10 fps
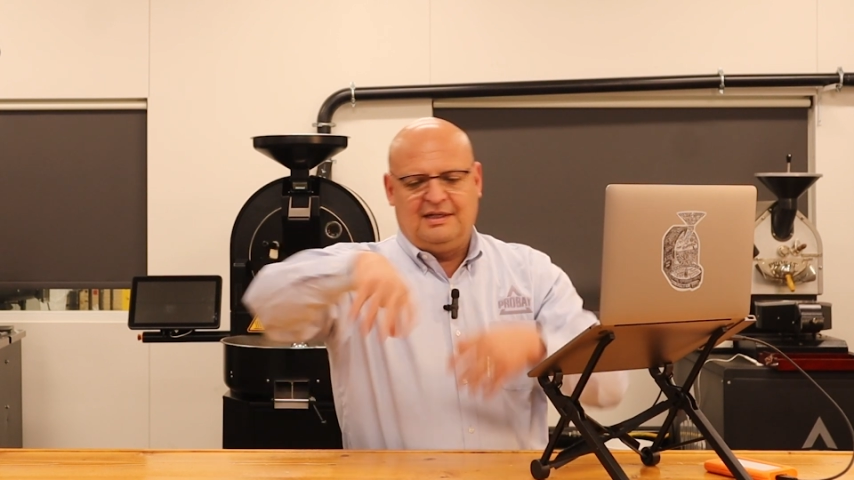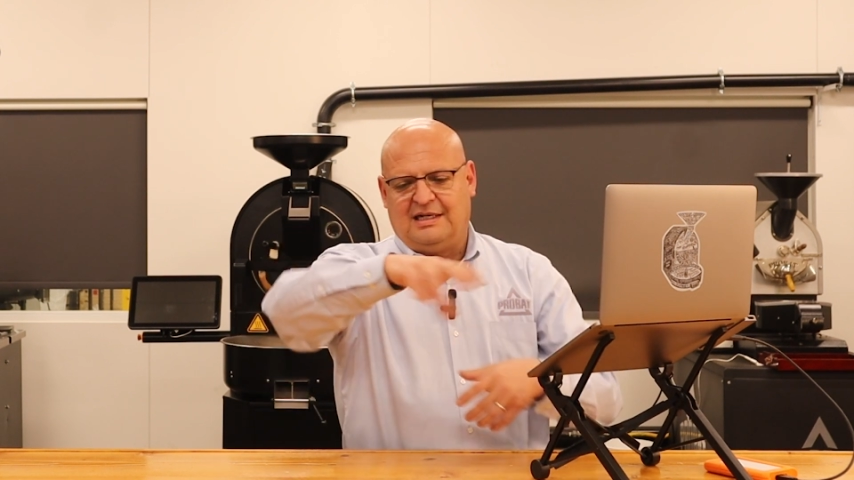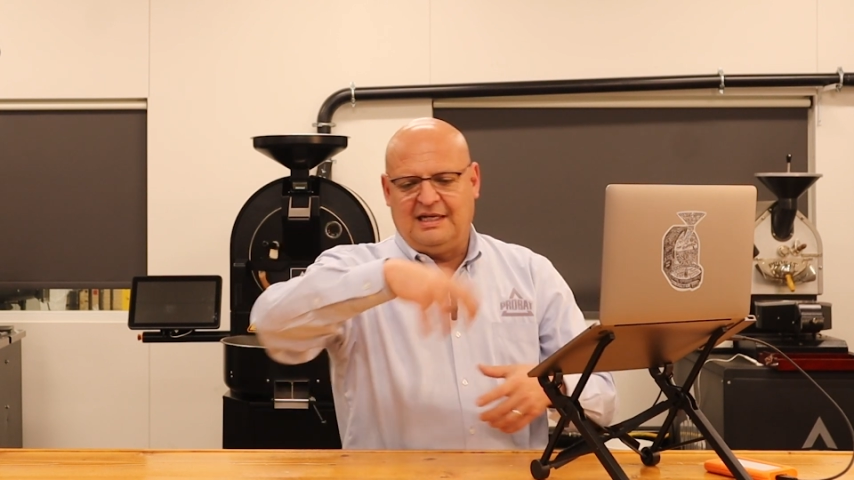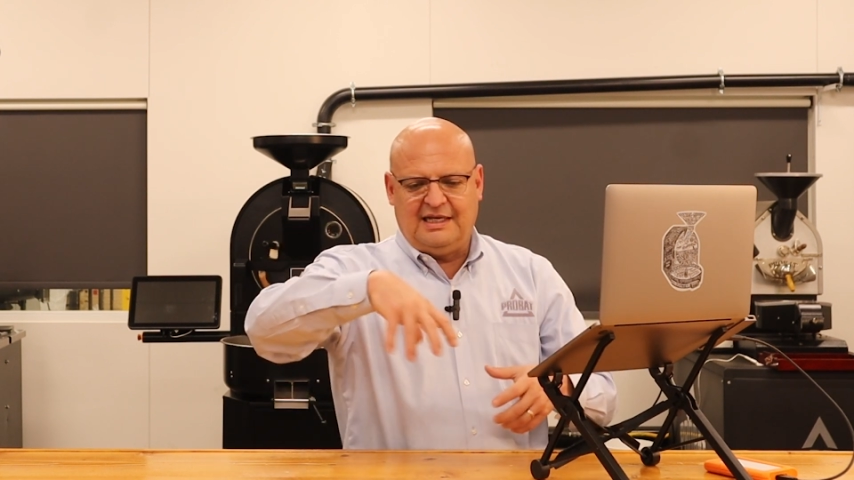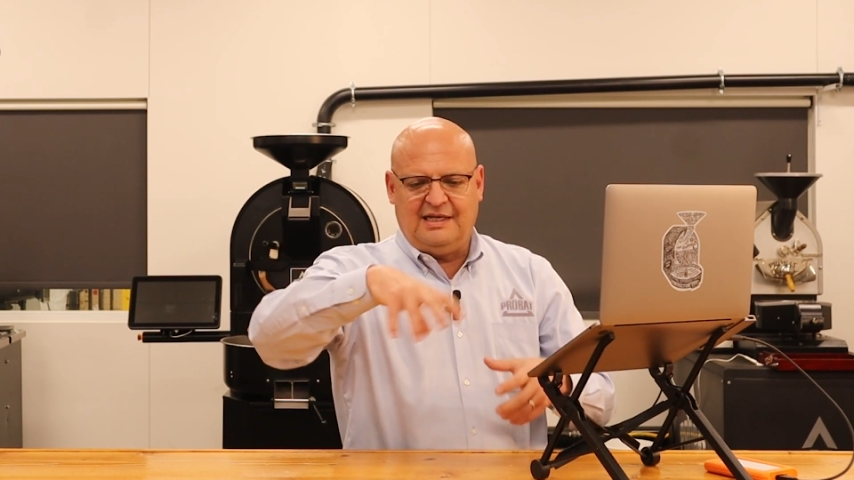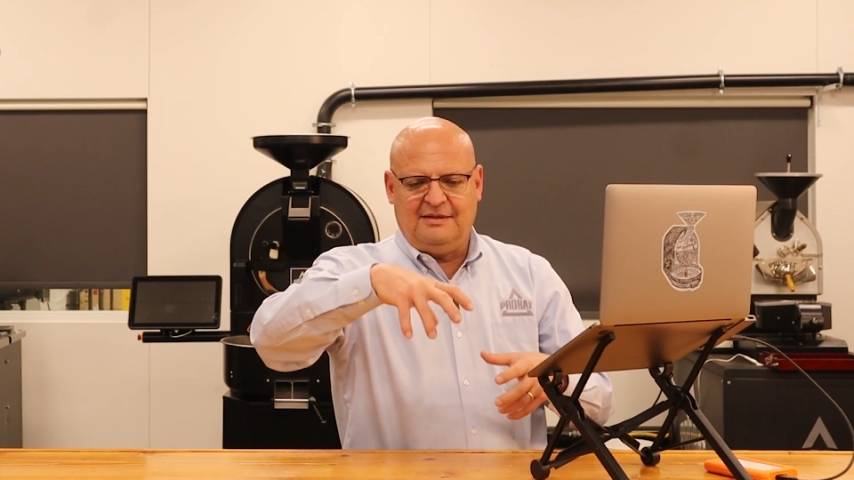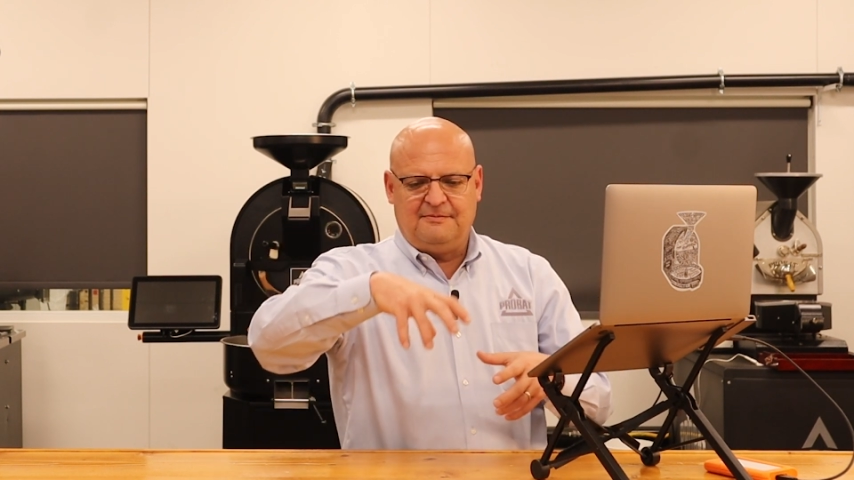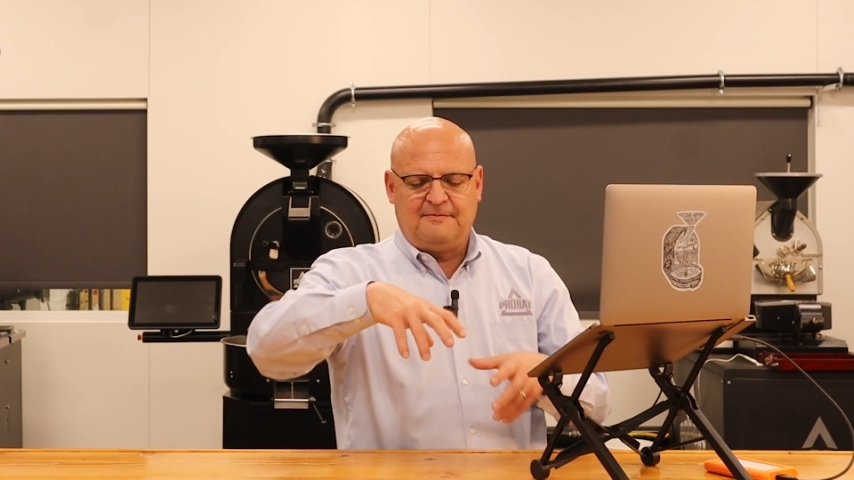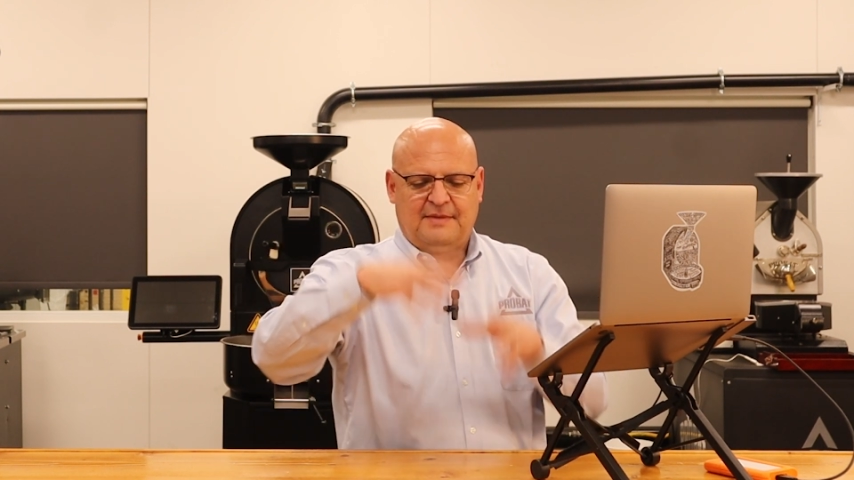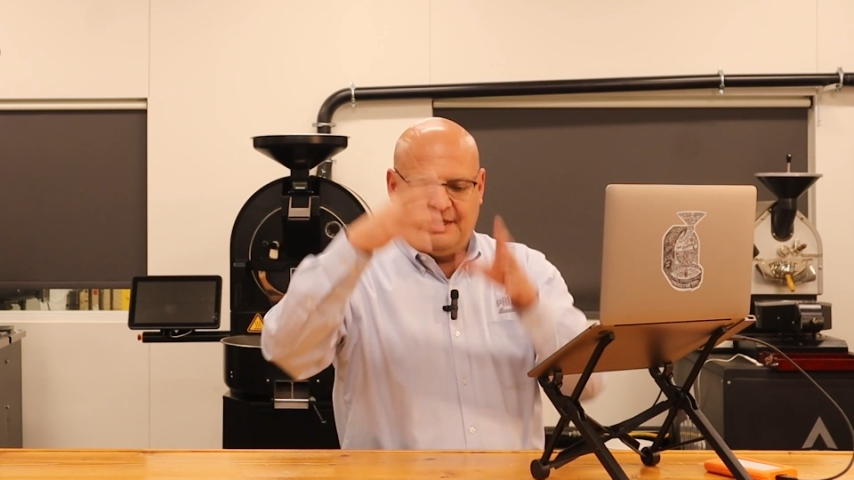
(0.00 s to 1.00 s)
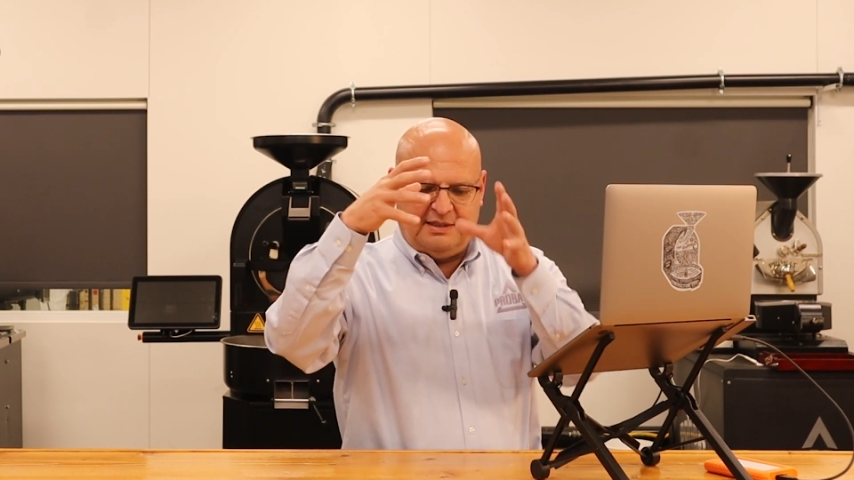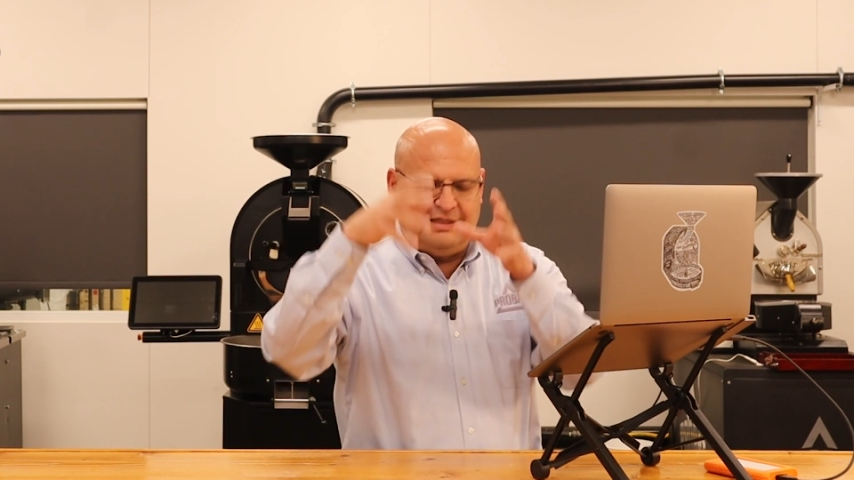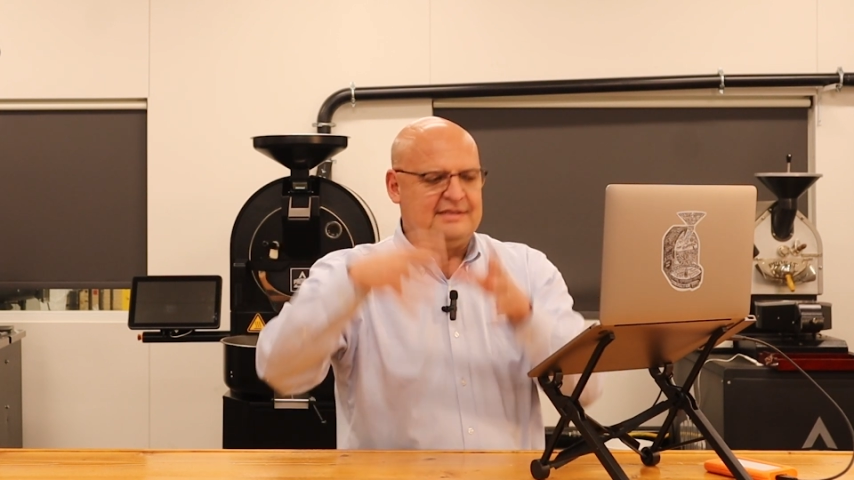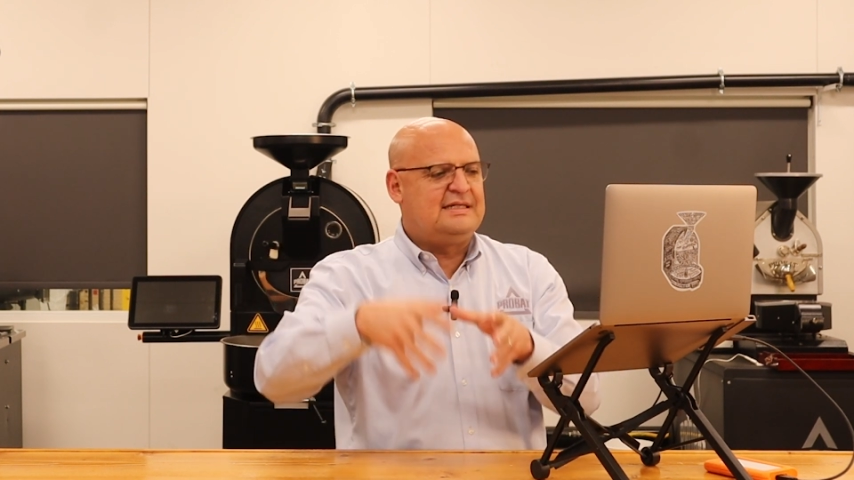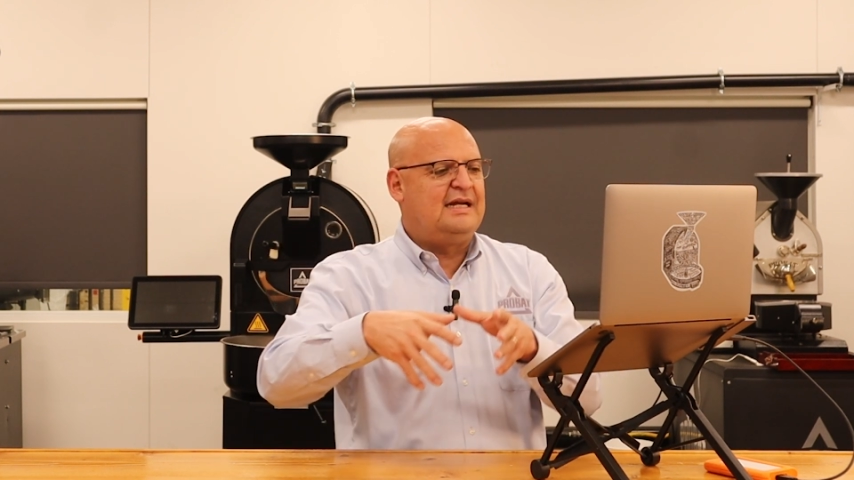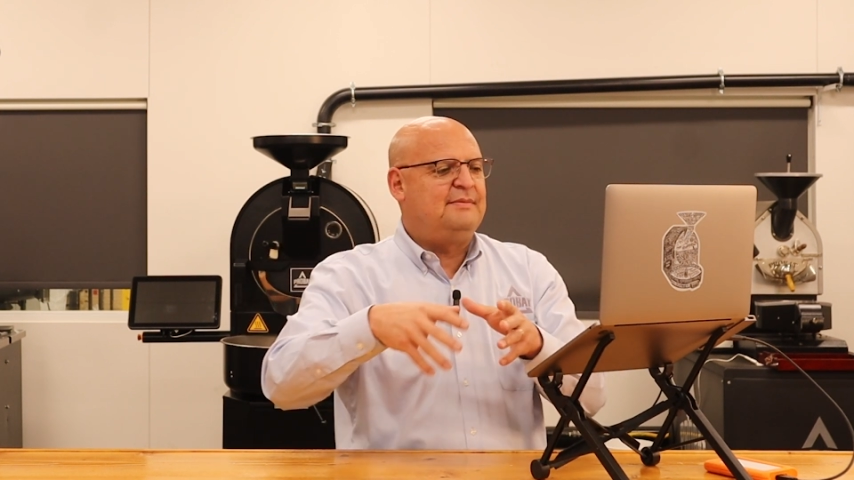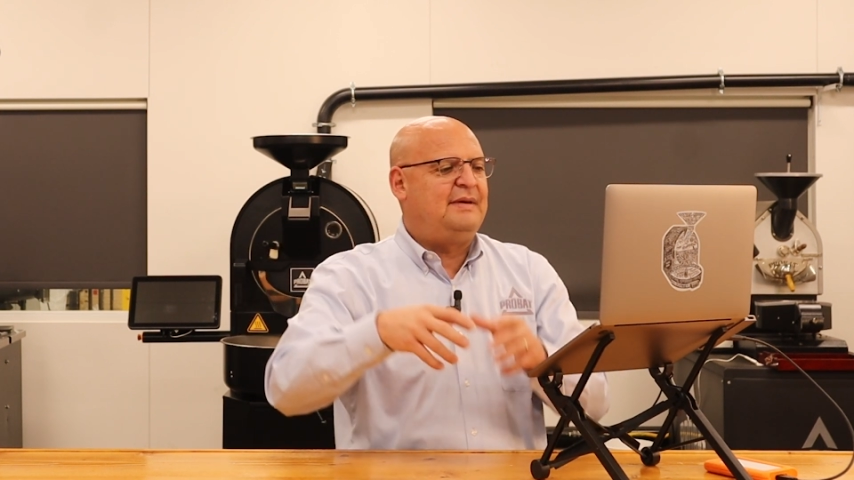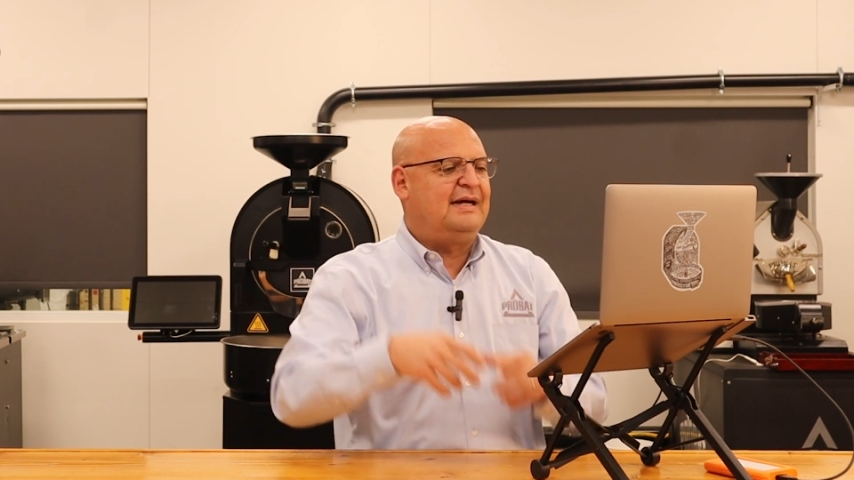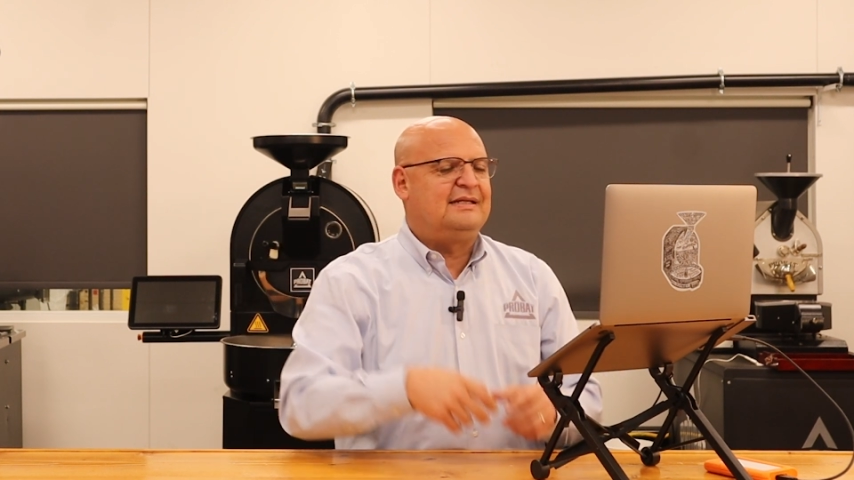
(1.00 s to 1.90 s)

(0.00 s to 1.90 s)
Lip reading: clean it, and then set it back